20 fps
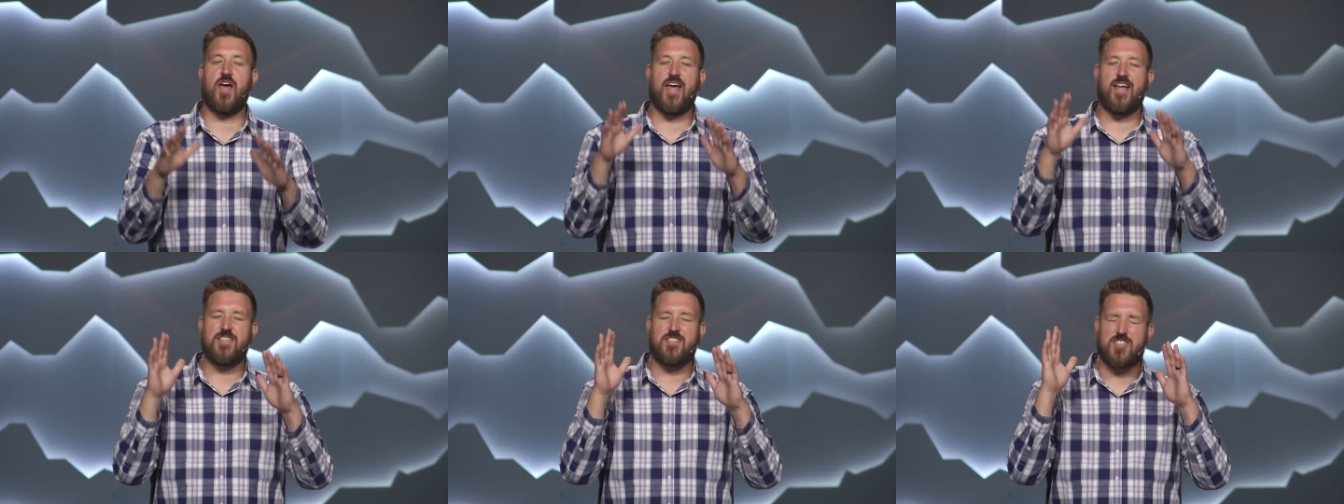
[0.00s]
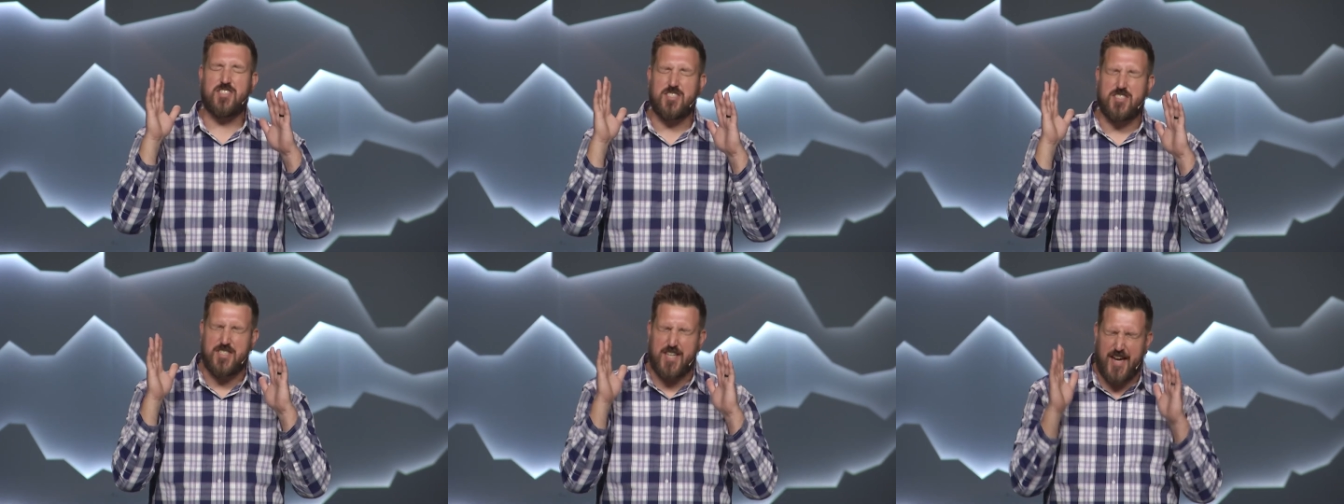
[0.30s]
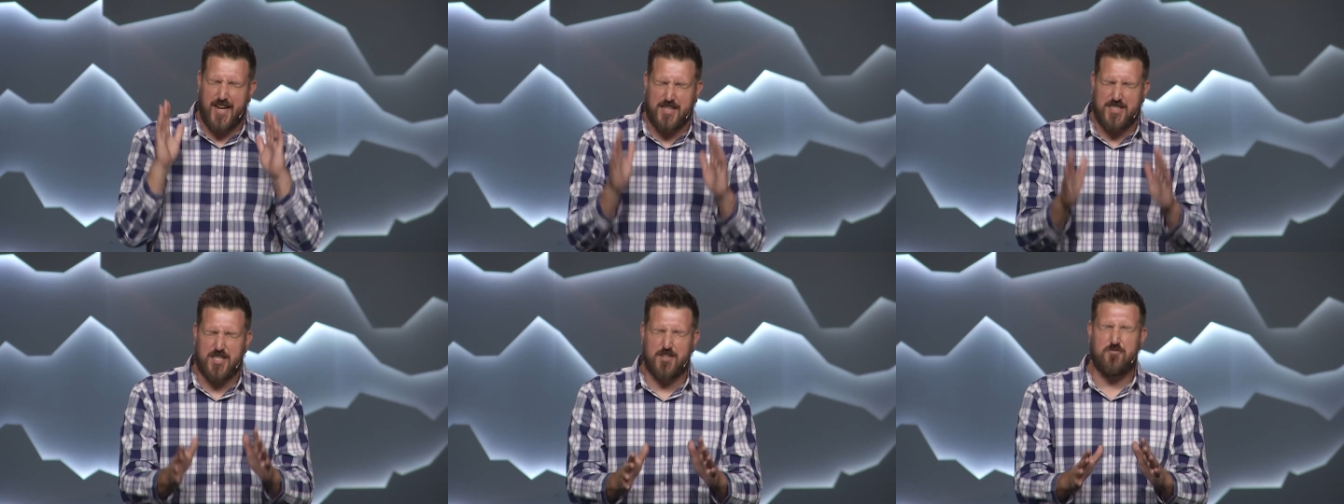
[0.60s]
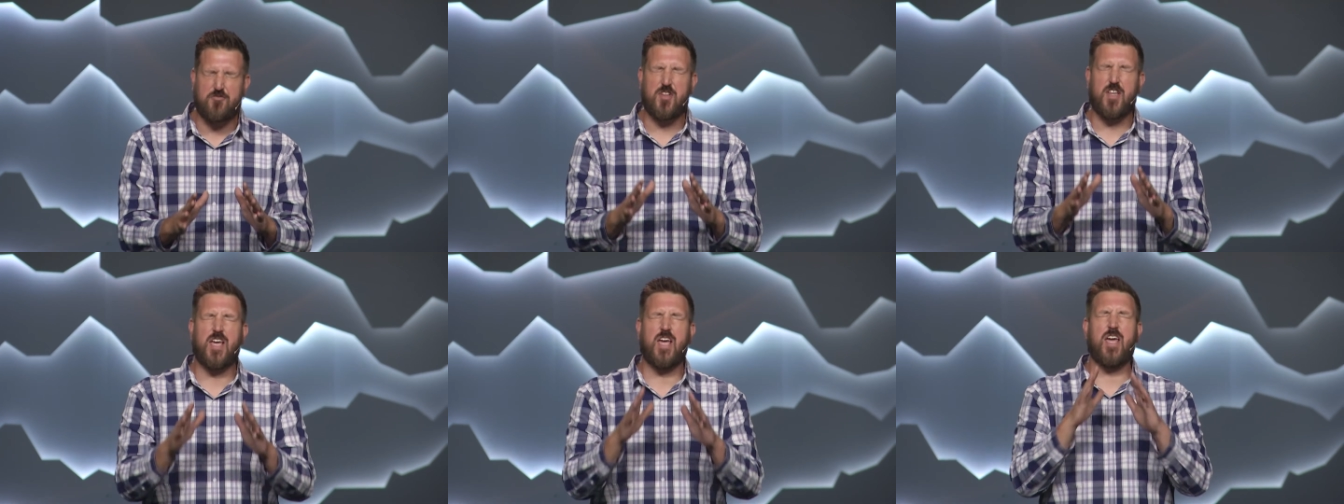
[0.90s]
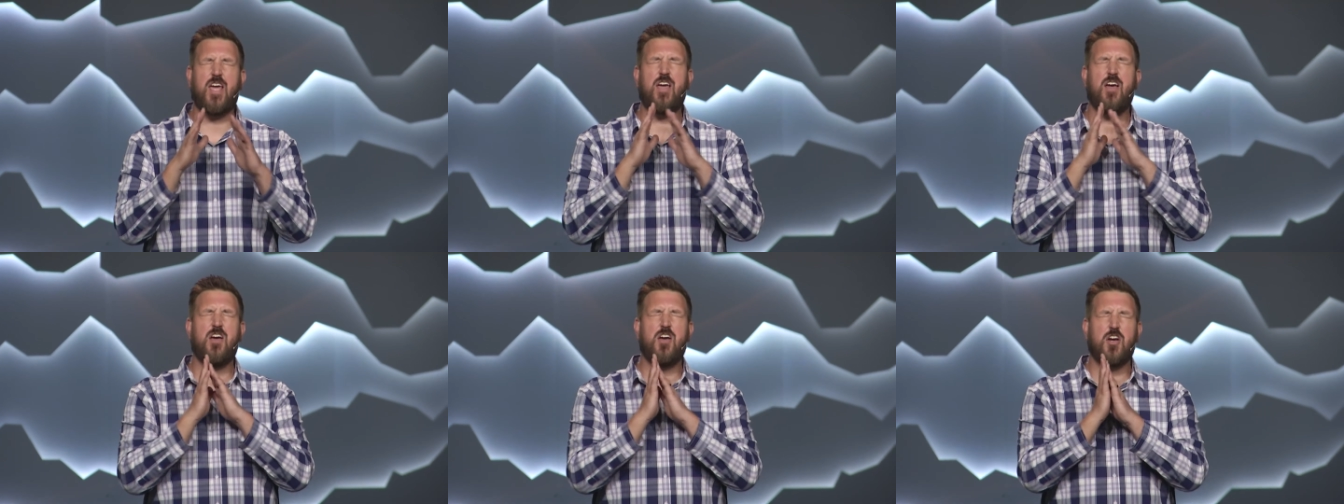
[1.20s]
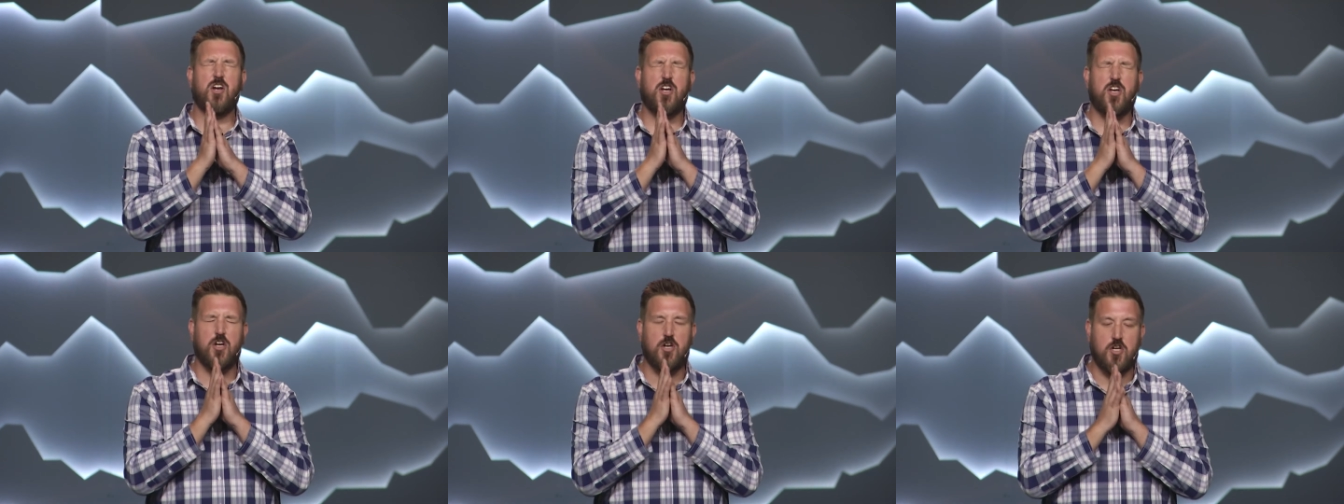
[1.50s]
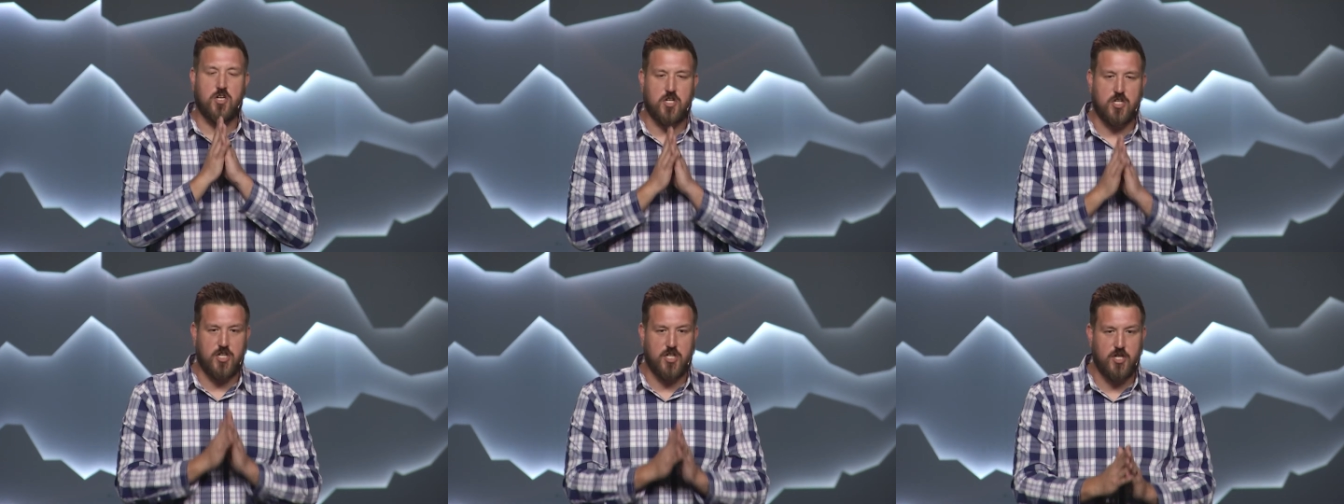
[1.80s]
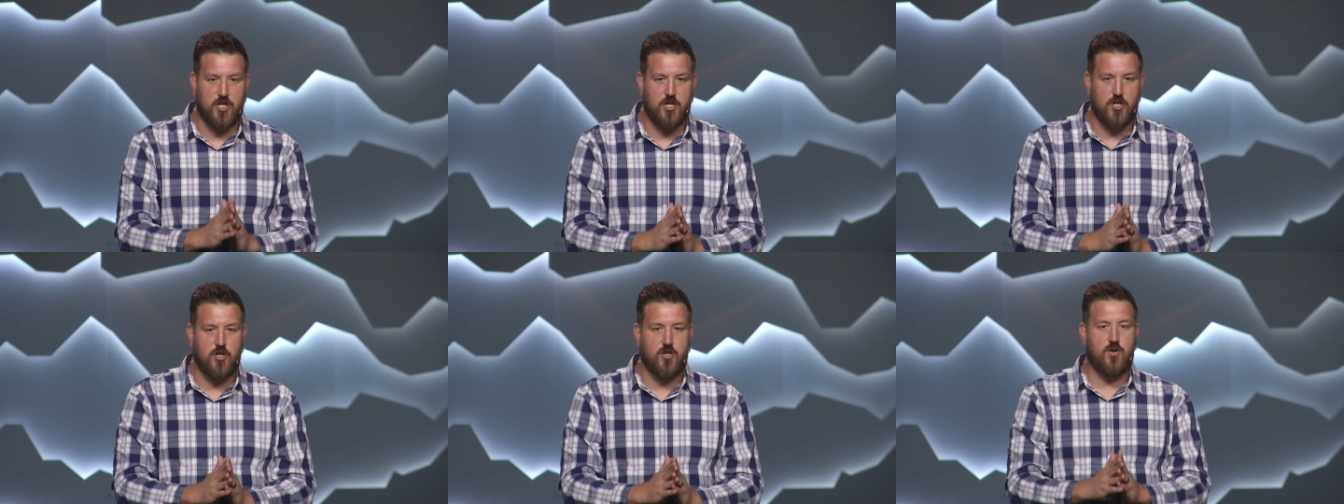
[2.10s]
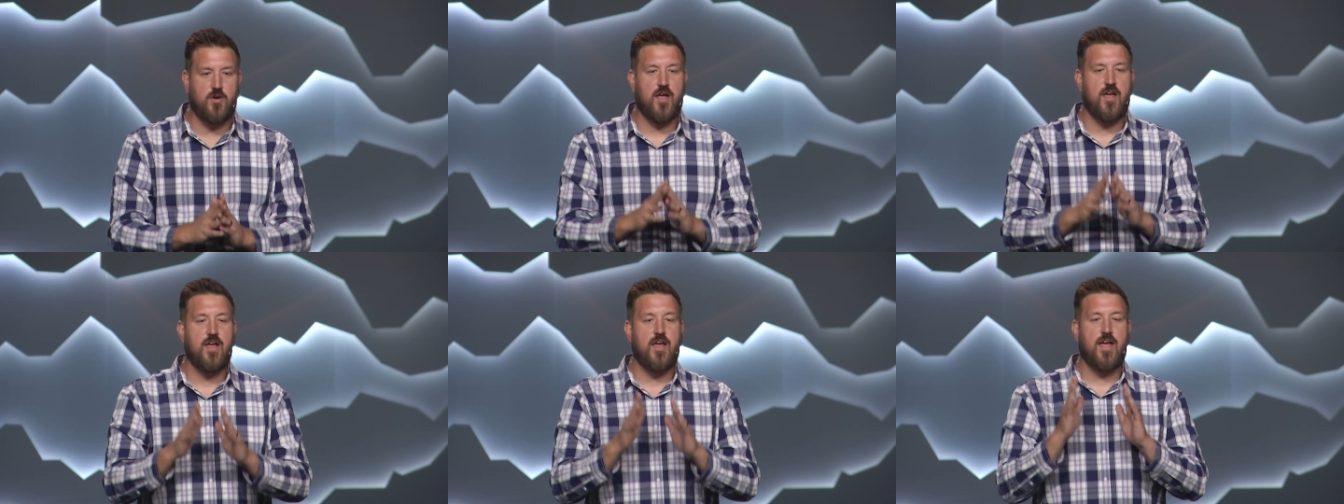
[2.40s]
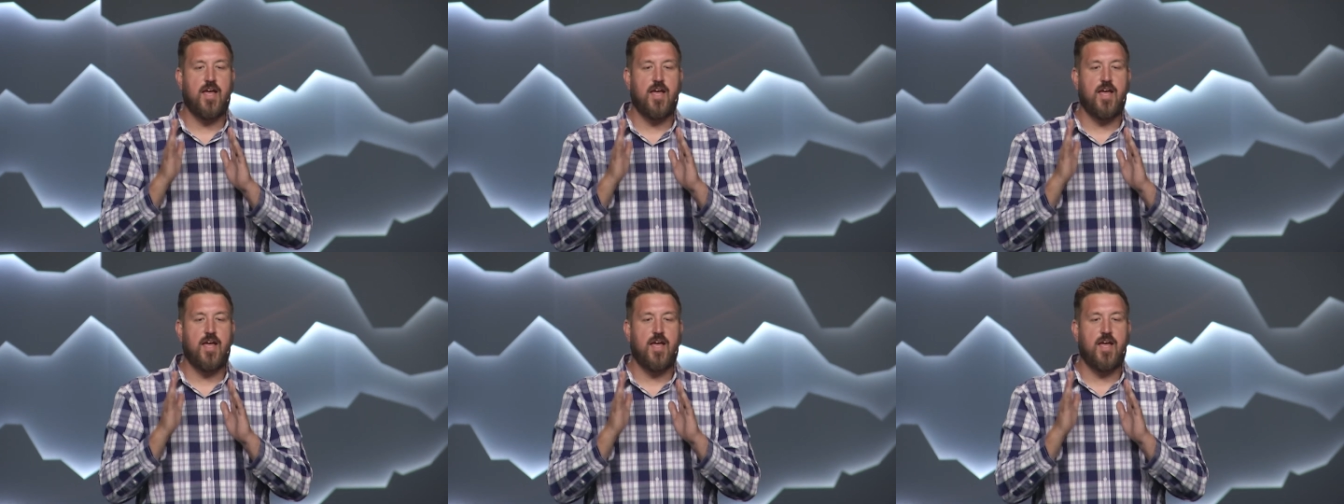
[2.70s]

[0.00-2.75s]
instinctively conclude